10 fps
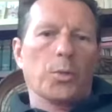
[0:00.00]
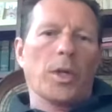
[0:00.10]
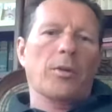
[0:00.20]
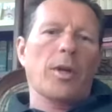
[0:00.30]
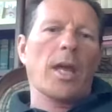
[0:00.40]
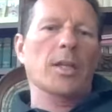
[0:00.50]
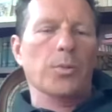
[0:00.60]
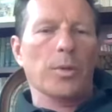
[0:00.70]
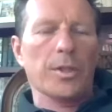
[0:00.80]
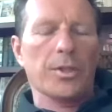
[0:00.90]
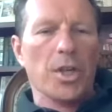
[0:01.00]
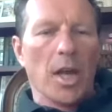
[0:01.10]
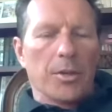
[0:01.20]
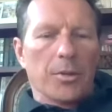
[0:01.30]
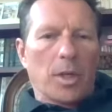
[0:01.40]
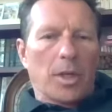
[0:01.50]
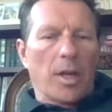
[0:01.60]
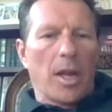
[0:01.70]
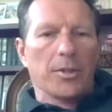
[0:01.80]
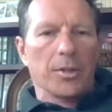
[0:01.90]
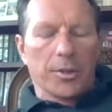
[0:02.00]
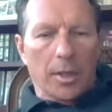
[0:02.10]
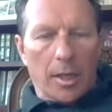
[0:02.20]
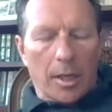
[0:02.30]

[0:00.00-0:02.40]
we created with Jed, we created a,